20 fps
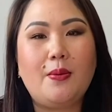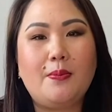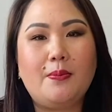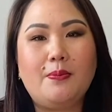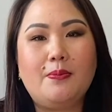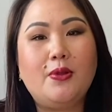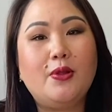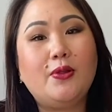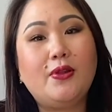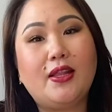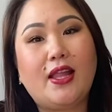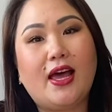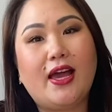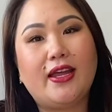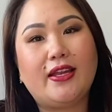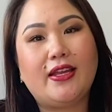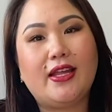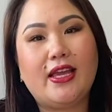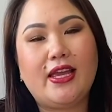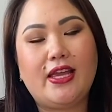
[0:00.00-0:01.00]
Blue light
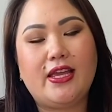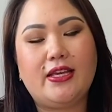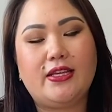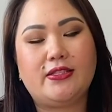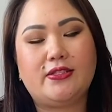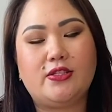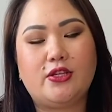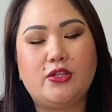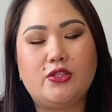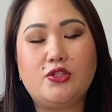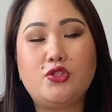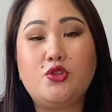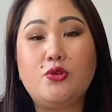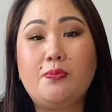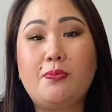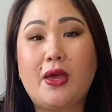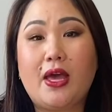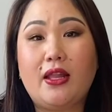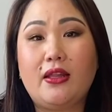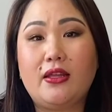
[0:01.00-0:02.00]
is to
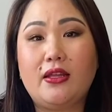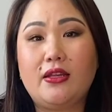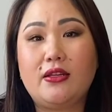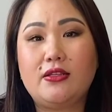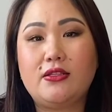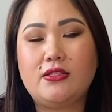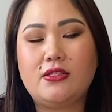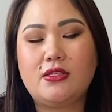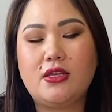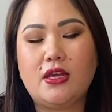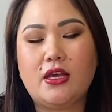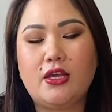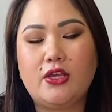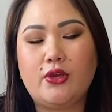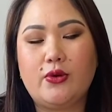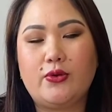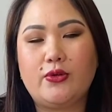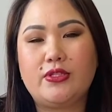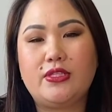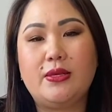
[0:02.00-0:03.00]
balance your
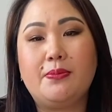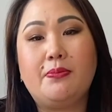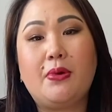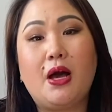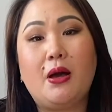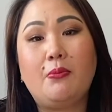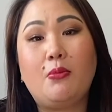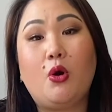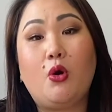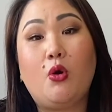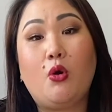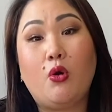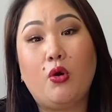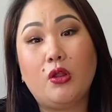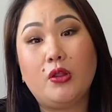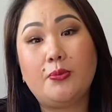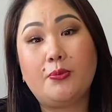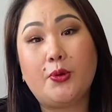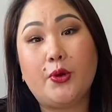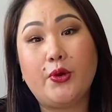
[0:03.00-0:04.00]
sebum or oil
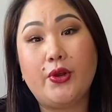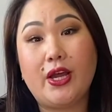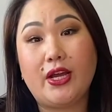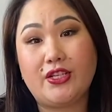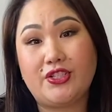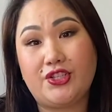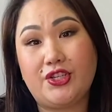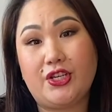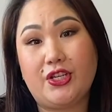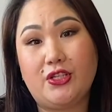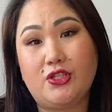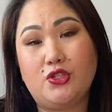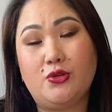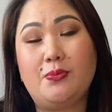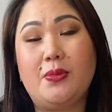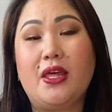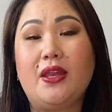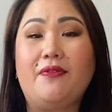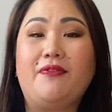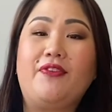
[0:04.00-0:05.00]
production to
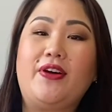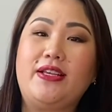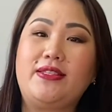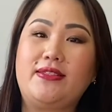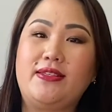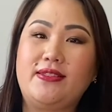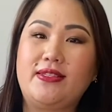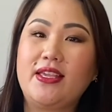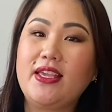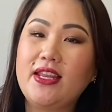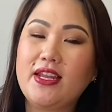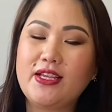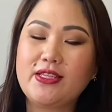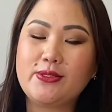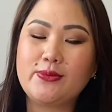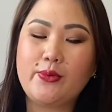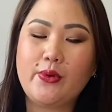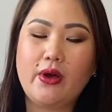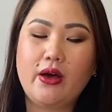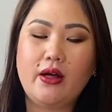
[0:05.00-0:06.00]
mattify the skin as
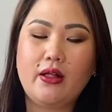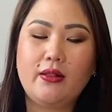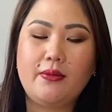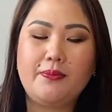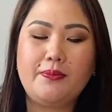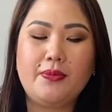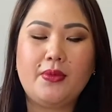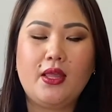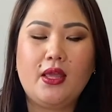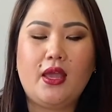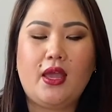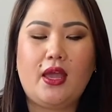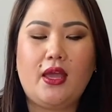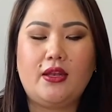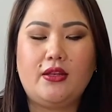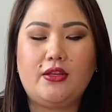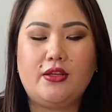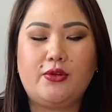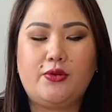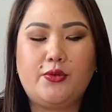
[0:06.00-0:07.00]
well. And the
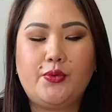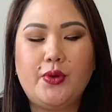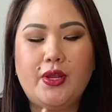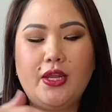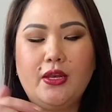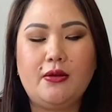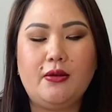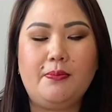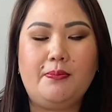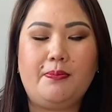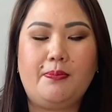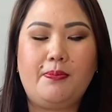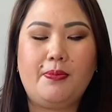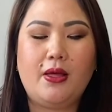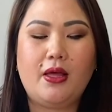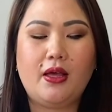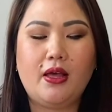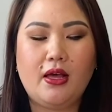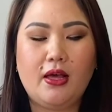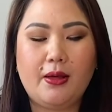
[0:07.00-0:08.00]
green
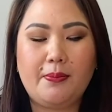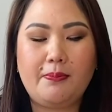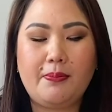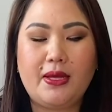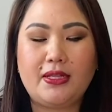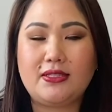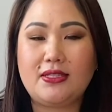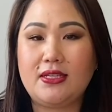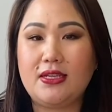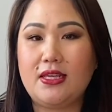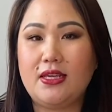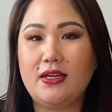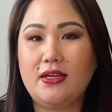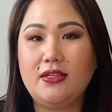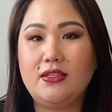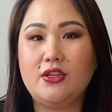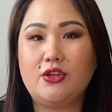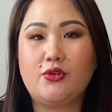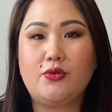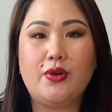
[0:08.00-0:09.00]
button here, the
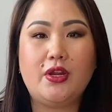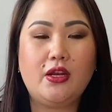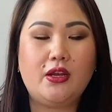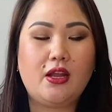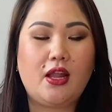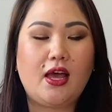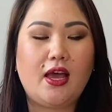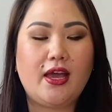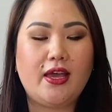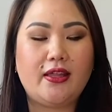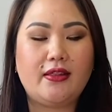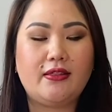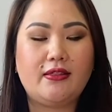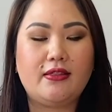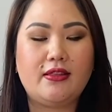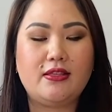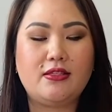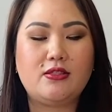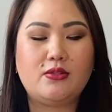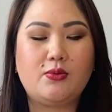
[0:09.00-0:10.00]
green light,
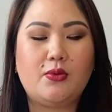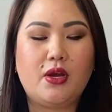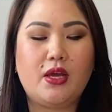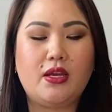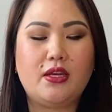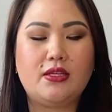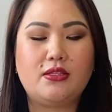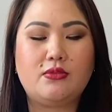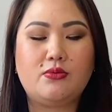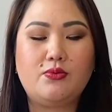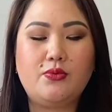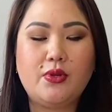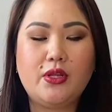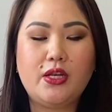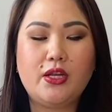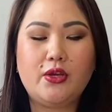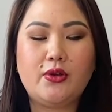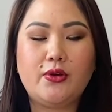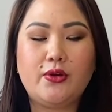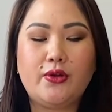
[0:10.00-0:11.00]
this one is really
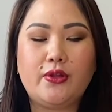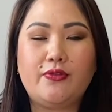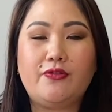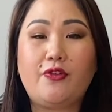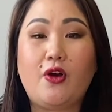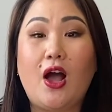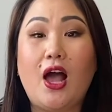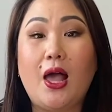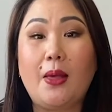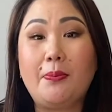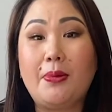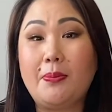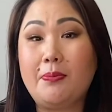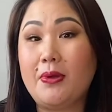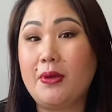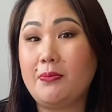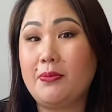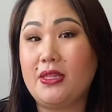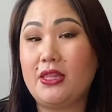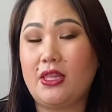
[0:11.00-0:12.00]
good for
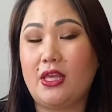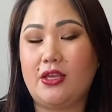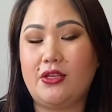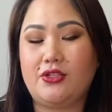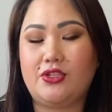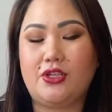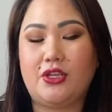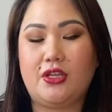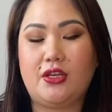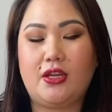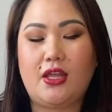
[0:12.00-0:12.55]
hyperpigmentation.